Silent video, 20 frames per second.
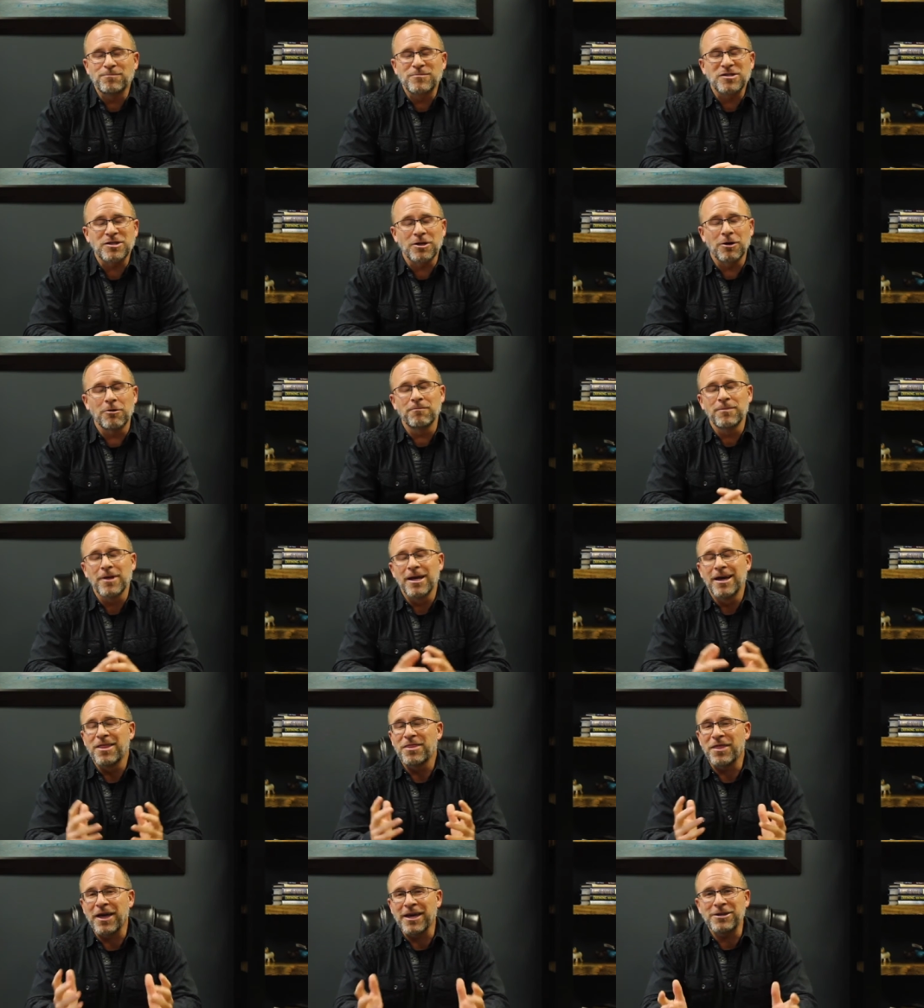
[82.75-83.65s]
So
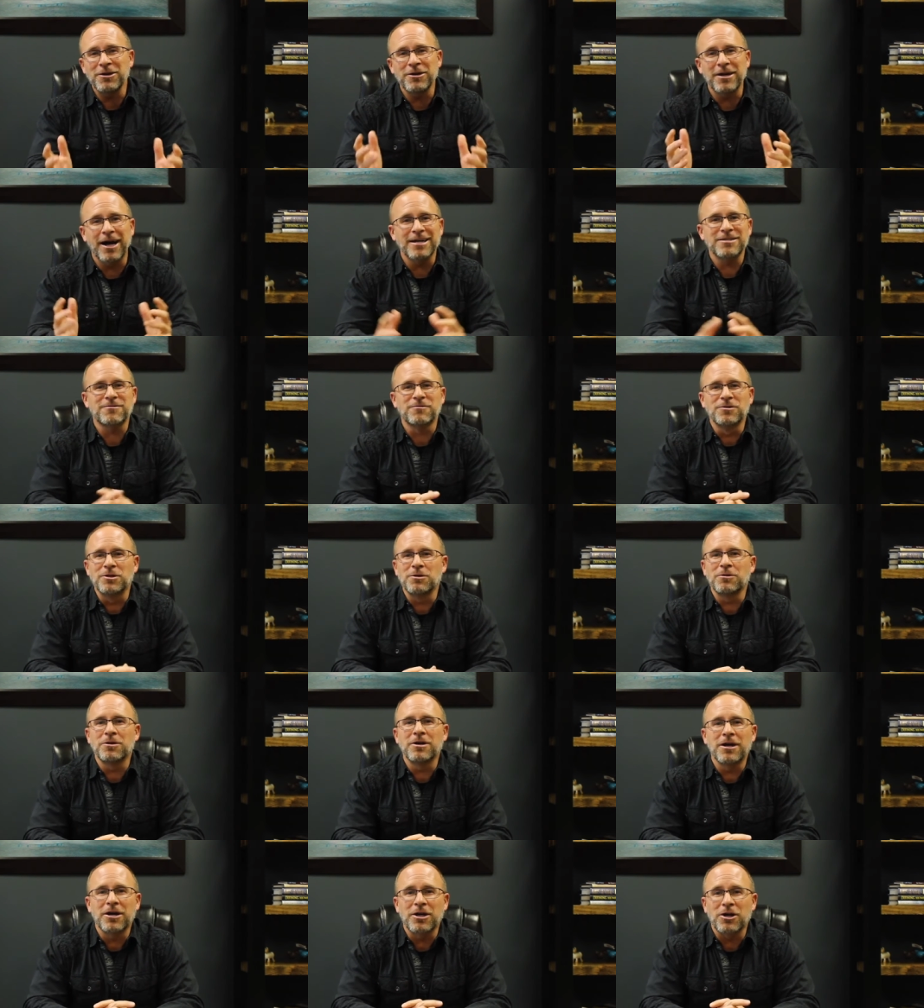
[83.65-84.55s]
thank you guys for
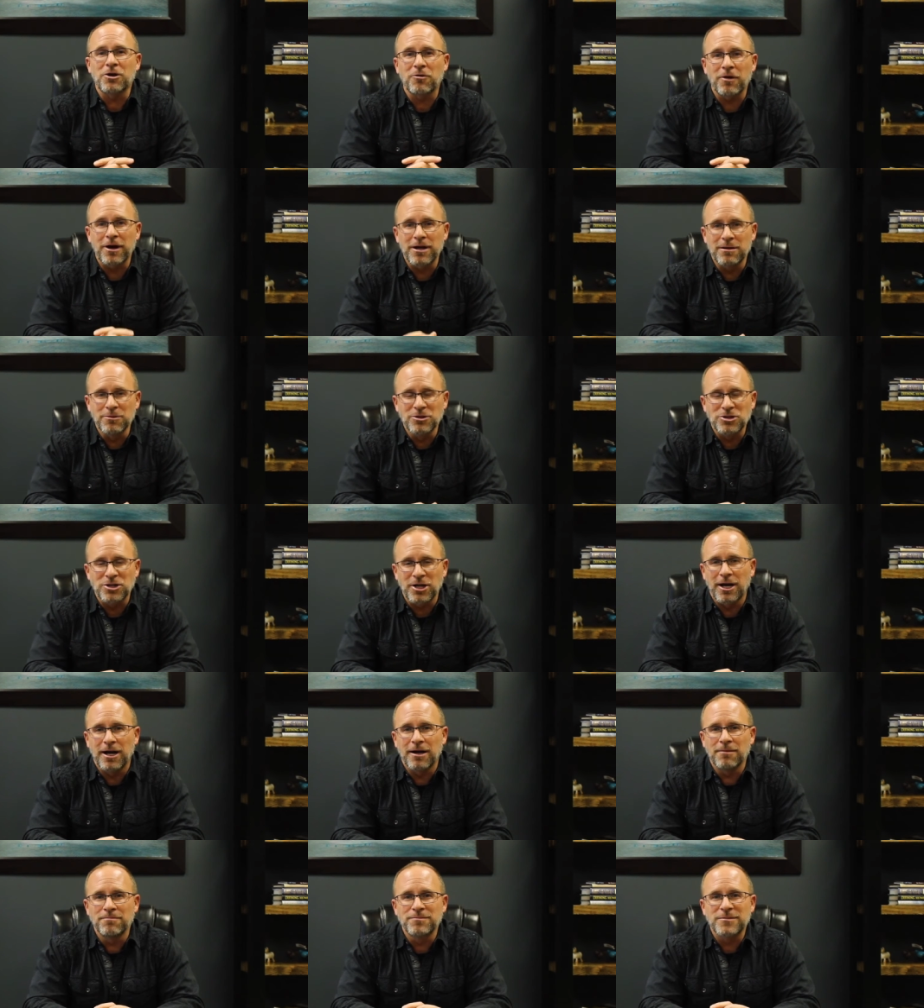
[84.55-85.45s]
doing an incredible
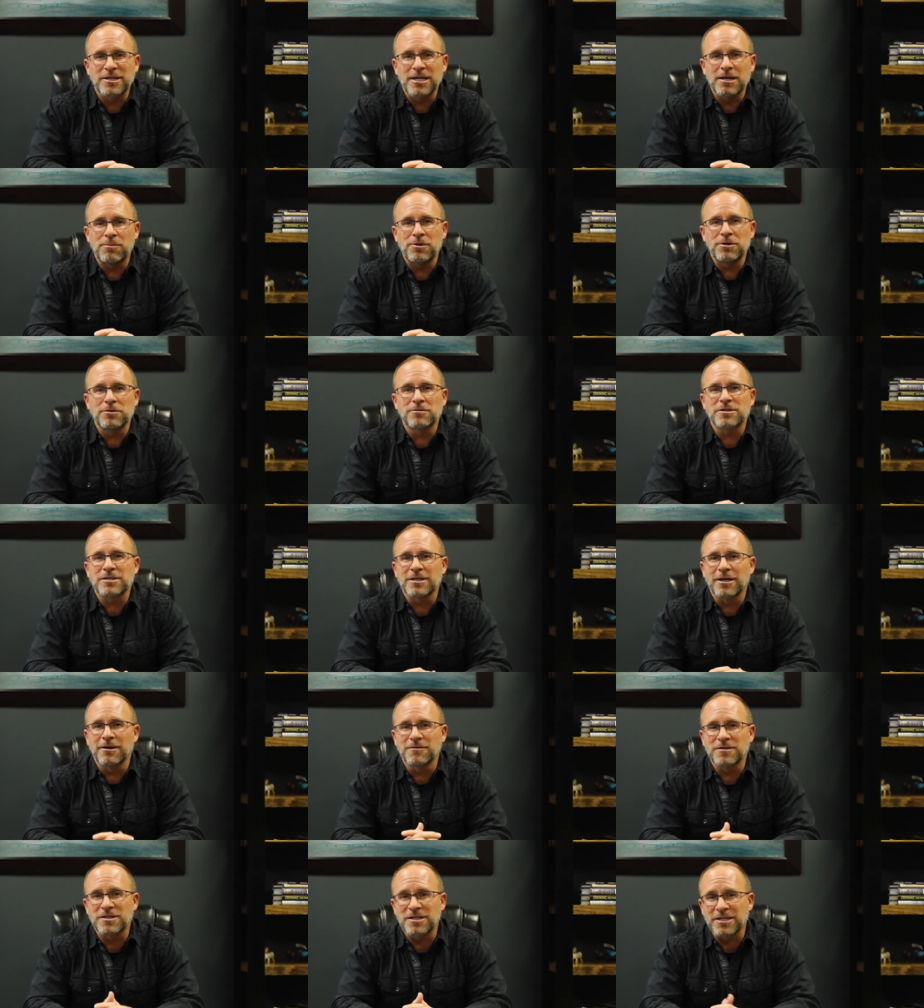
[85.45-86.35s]
job, keeping
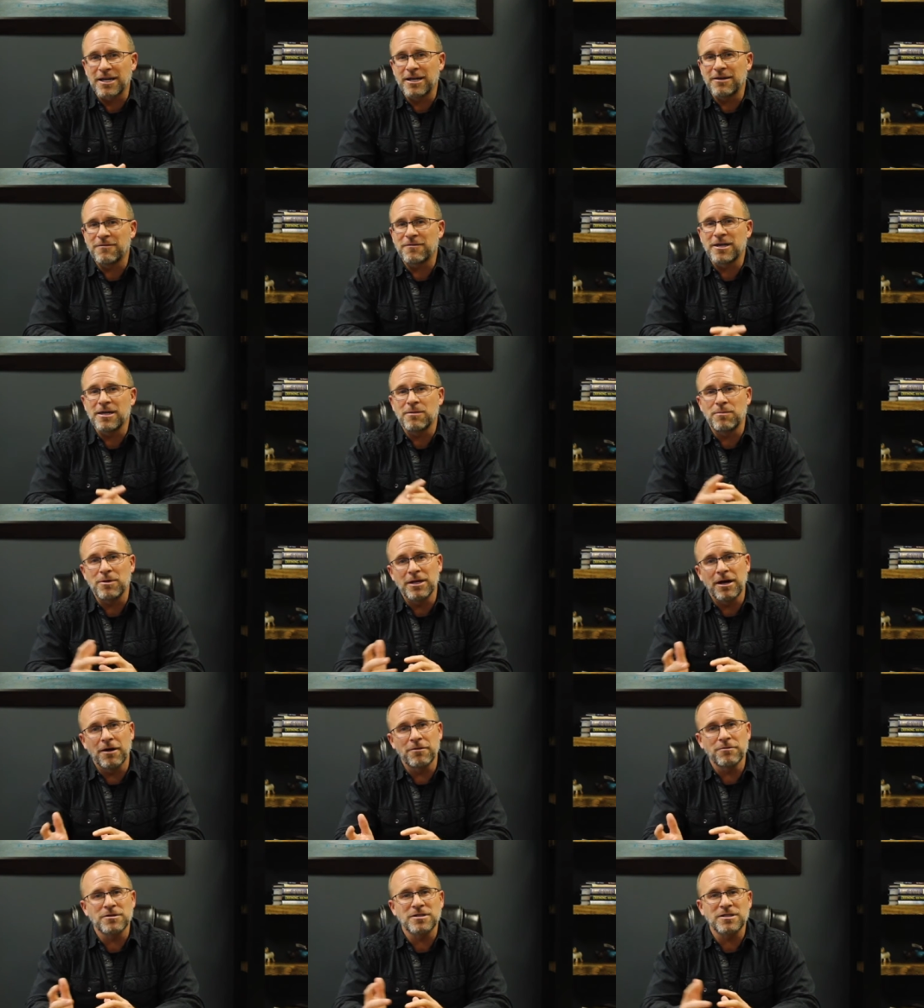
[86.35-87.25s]
yourself safe, keeping
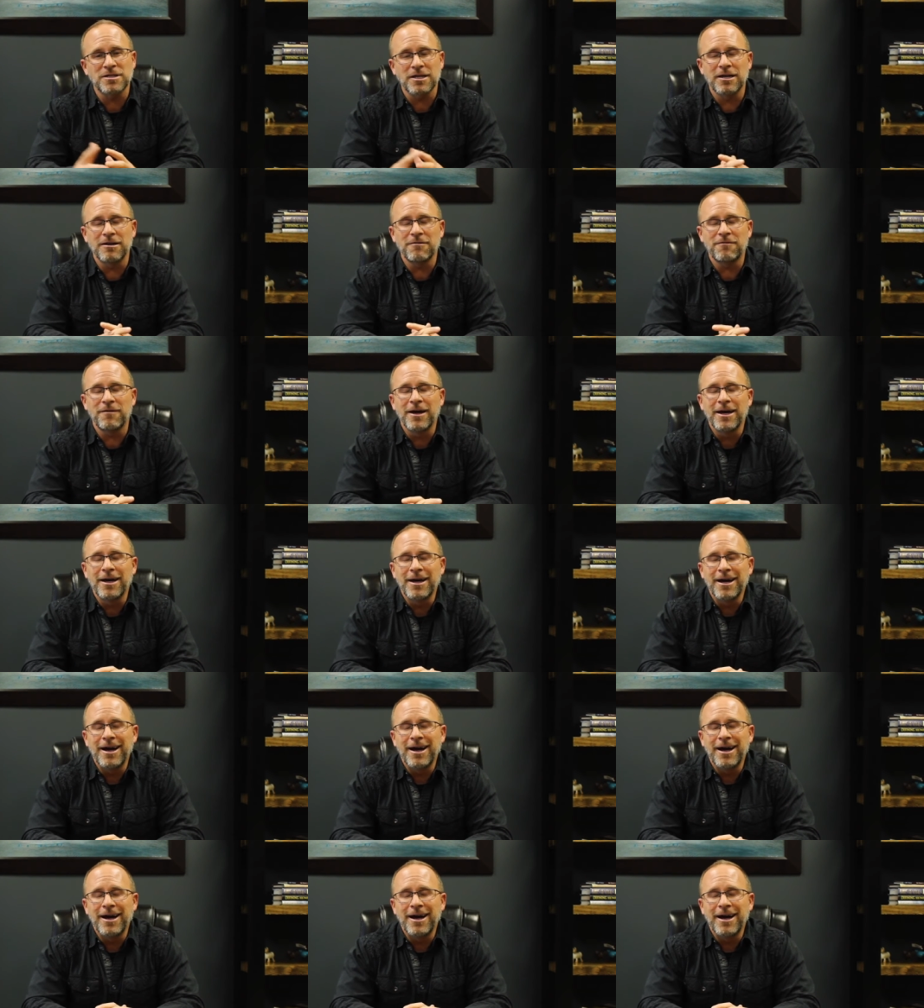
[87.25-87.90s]
others safe.